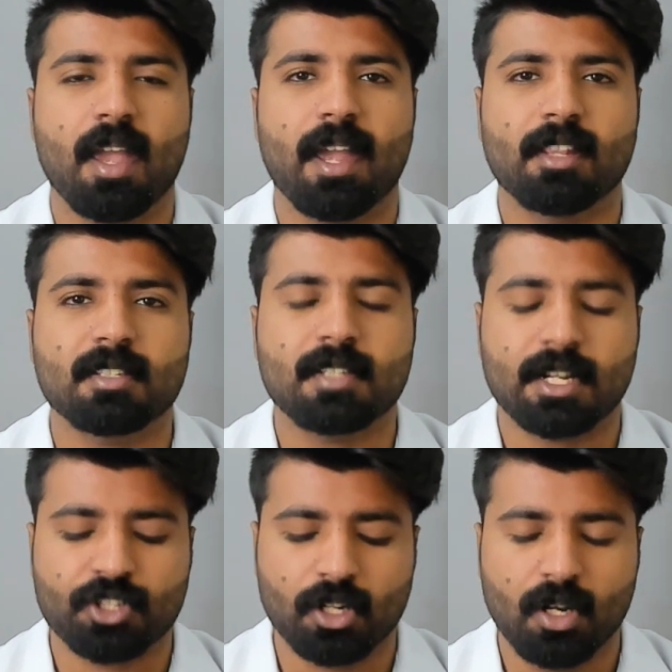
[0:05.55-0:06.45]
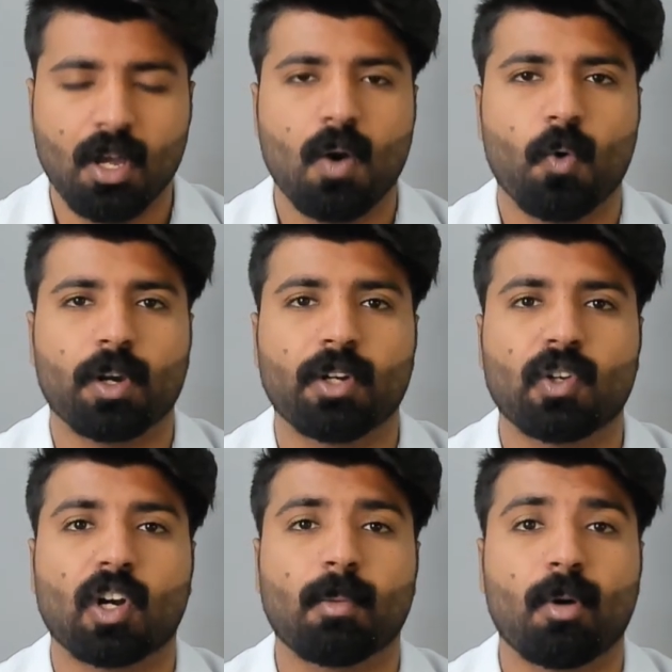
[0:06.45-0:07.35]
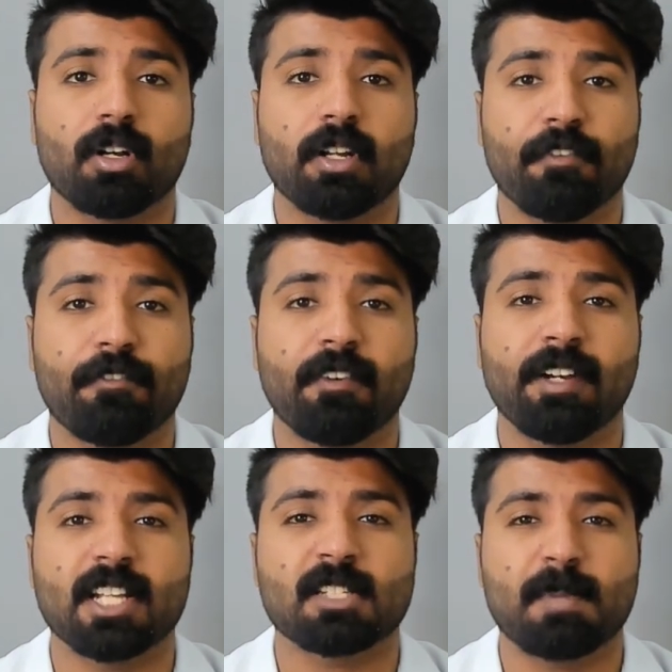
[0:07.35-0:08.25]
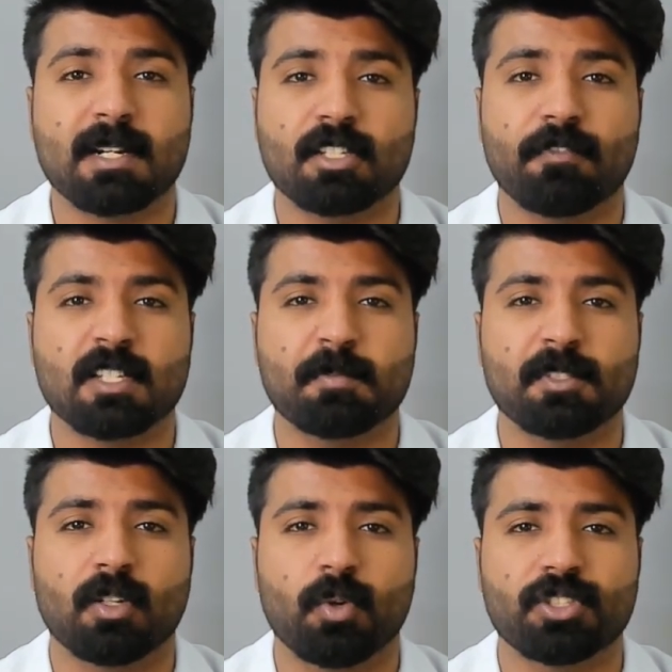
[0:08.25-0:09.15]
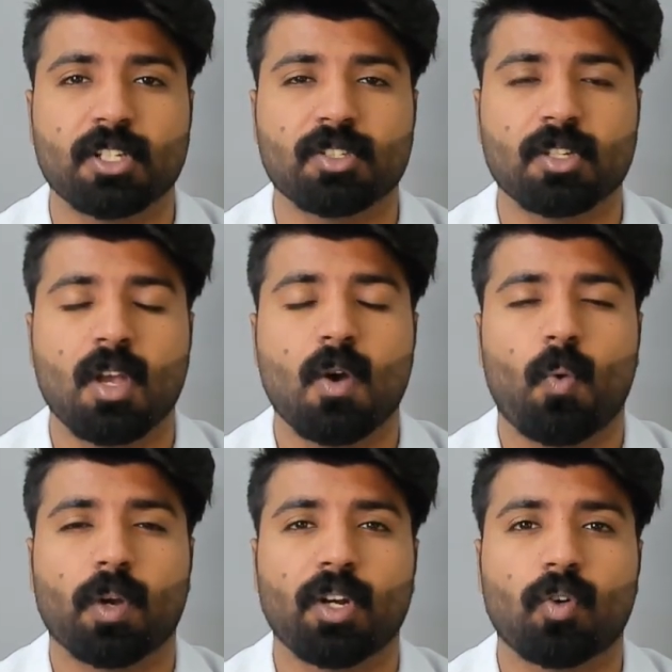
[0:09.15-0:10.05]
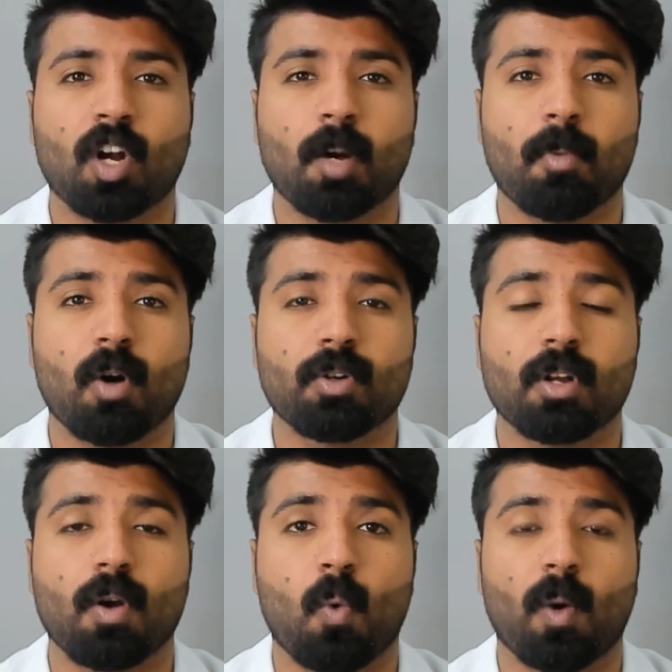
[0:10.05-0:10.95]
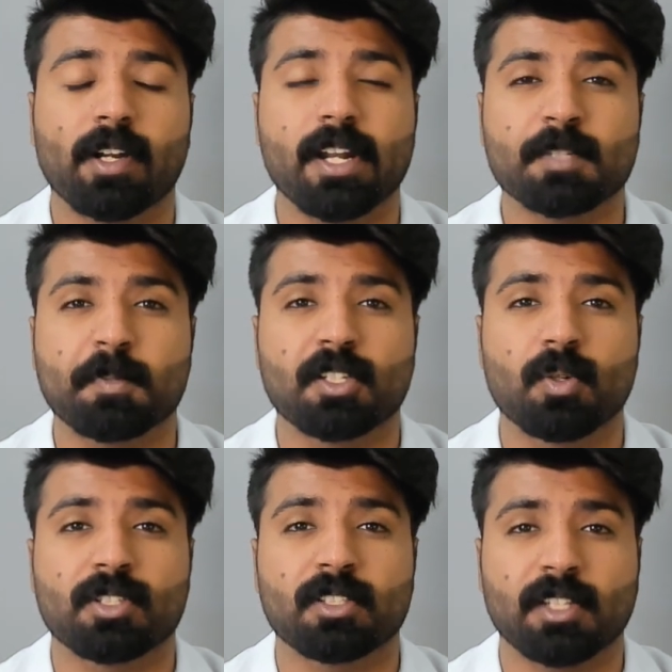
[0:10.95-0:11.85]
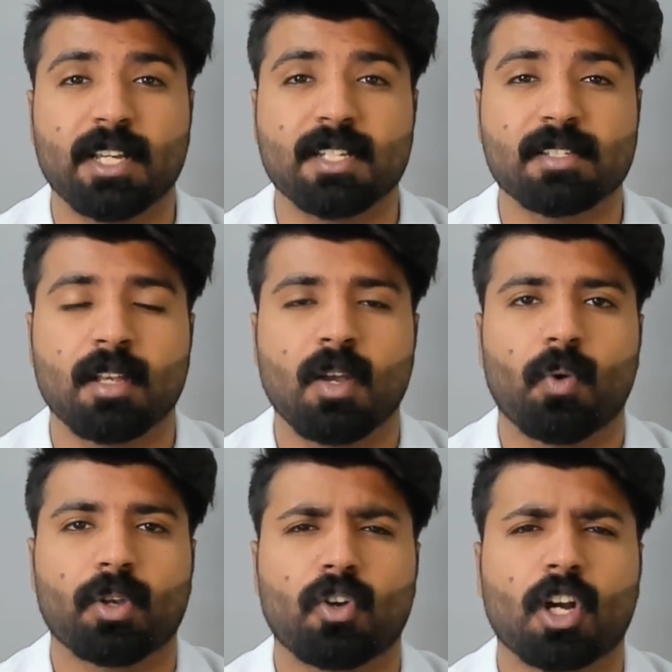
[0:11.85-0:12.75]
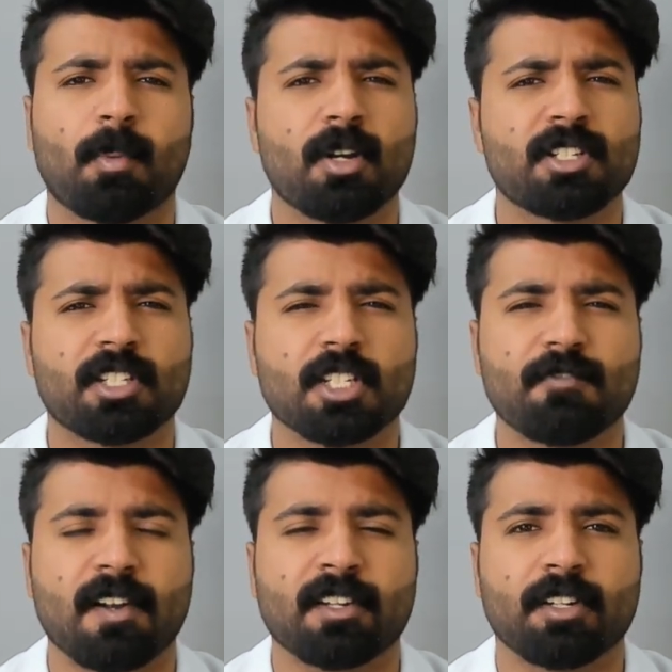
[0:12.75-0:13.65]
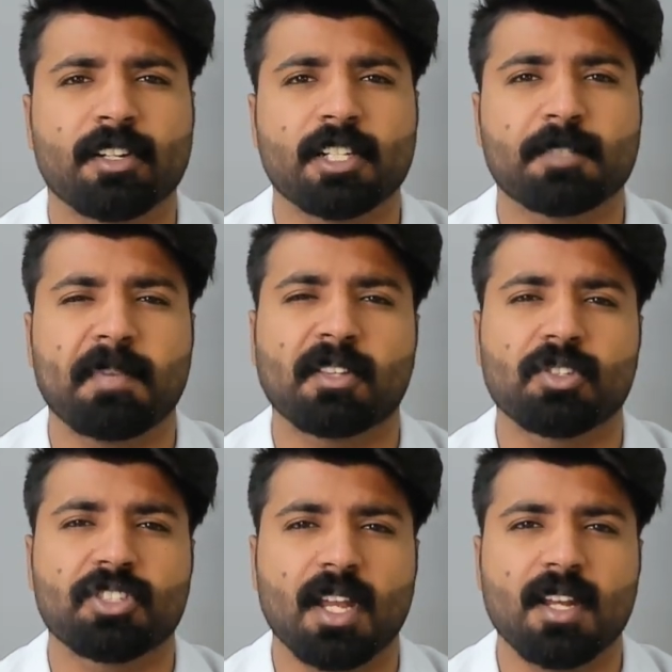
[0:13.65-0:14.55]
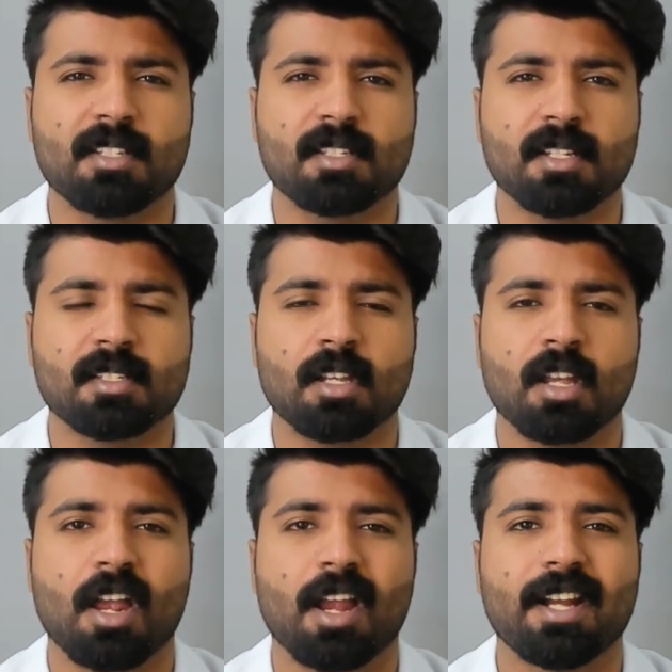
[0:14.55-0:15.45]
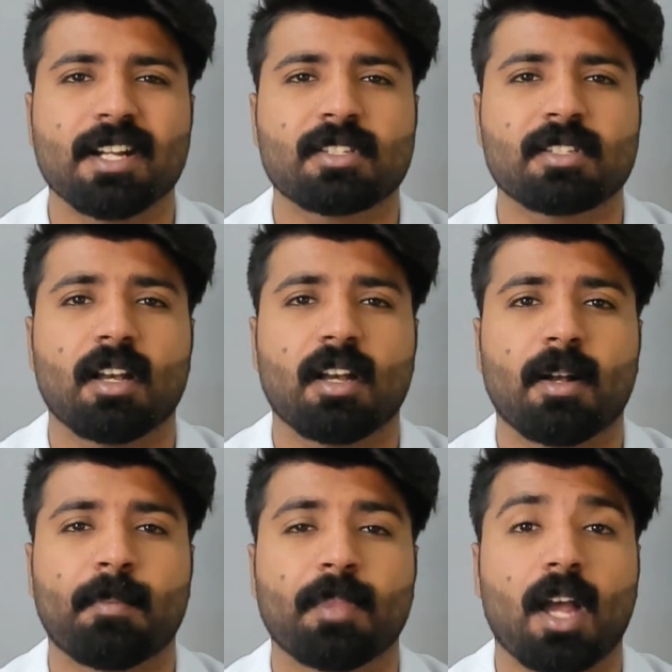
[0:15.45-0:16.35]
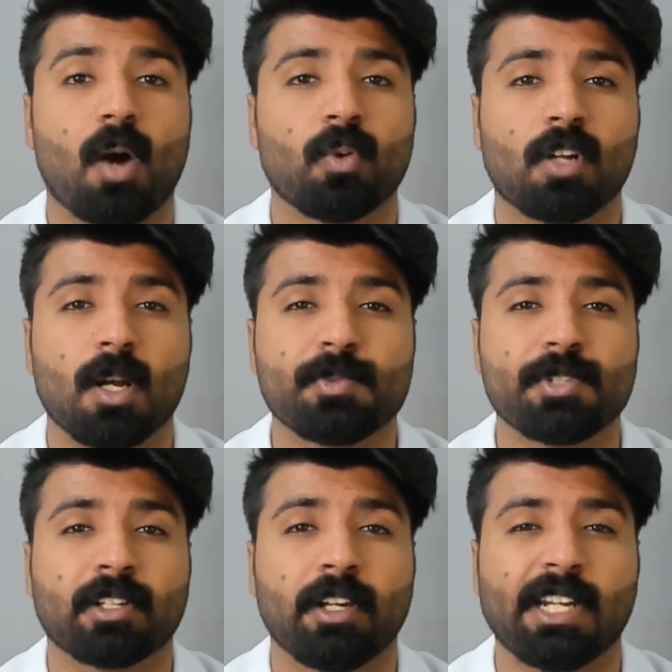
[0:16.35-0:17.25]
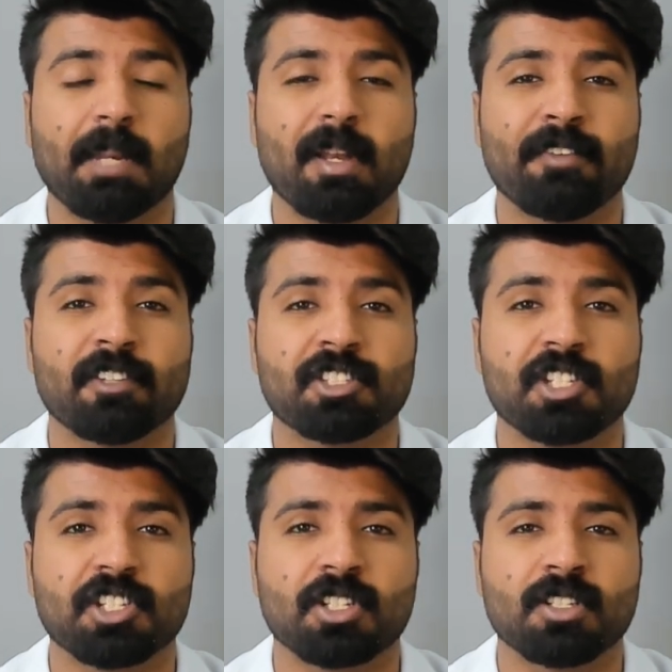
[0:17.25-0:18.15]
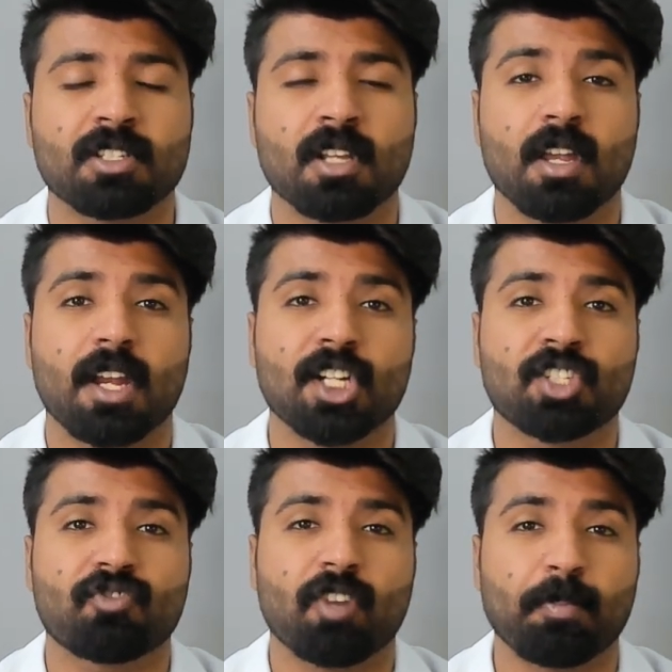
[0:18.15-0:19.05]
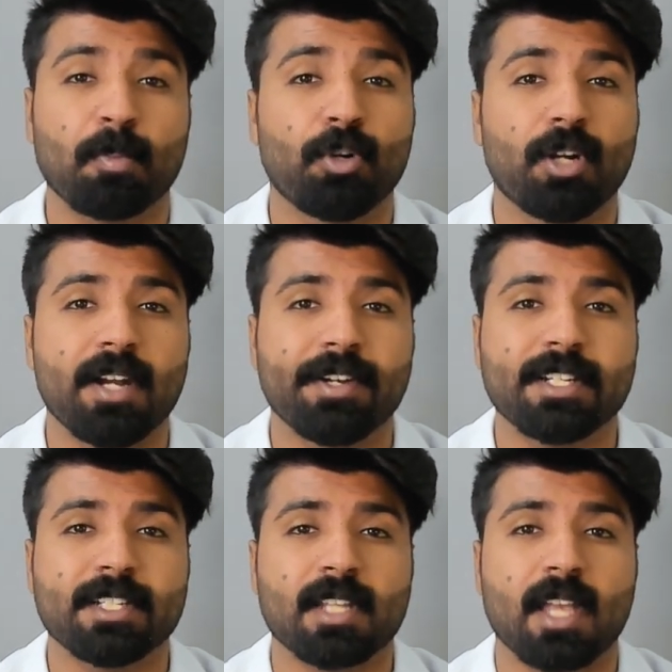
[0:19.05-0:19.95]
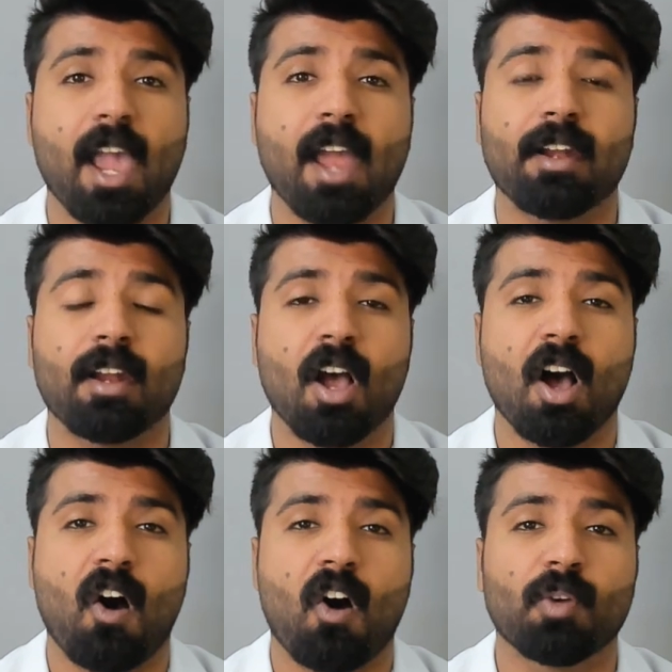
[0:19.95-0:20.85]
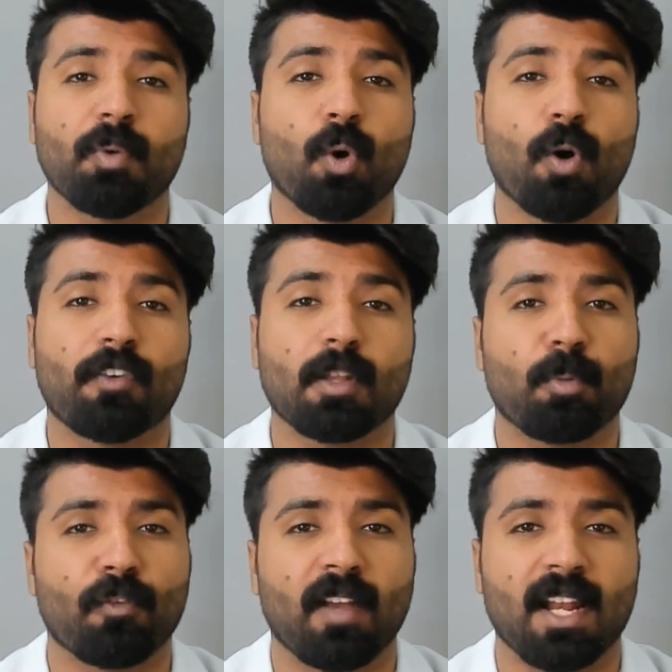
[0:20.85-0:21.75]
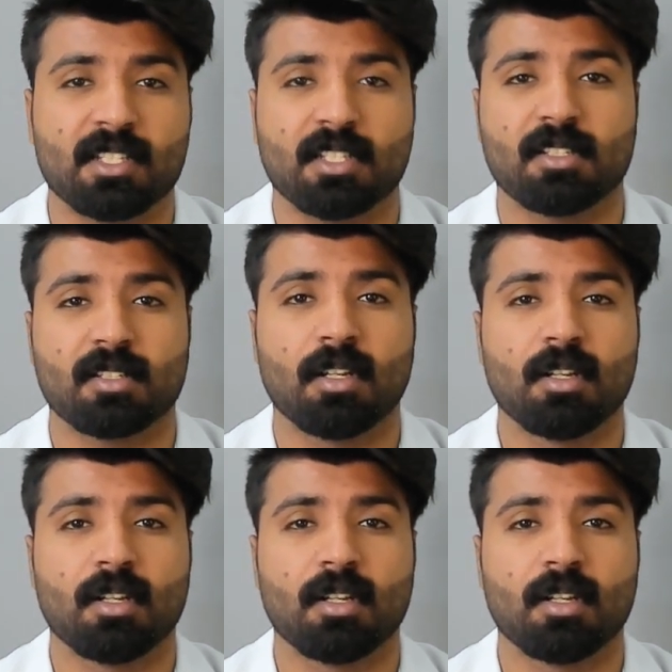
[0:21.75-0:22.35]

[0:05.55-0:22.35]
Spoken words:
In this lecture, we're going to talk about different aspects of Aspergillosis. We're going to talk about what Aspergillosis is, we're going to talk about its risk factor, its pathogenesis, its outcomes and clinical manifestations, its treatment modalities, and how do we go for the prophylaxis.